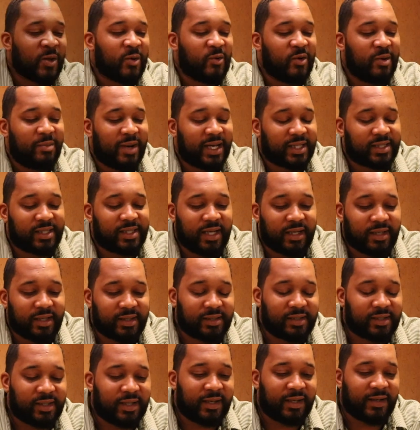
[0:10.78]
Well, my second
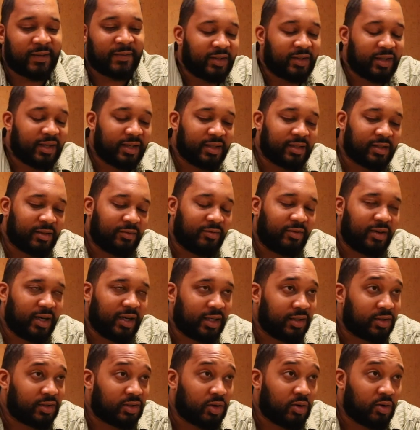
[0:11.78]
son, it's a
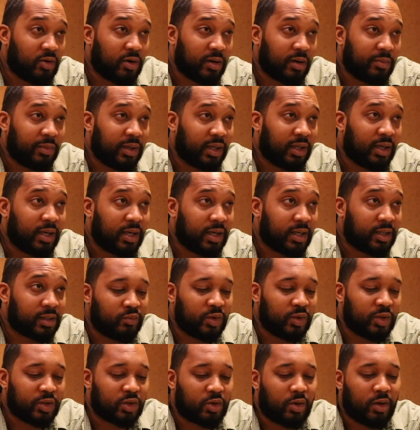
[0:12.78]
funny story because
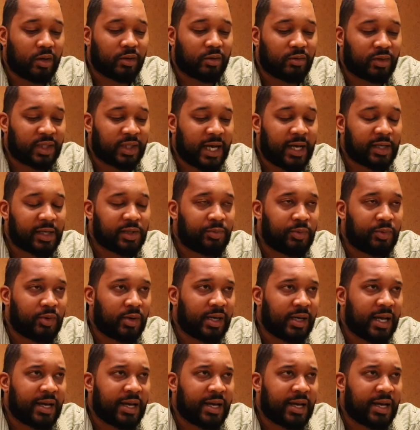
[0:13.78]
we was going through child support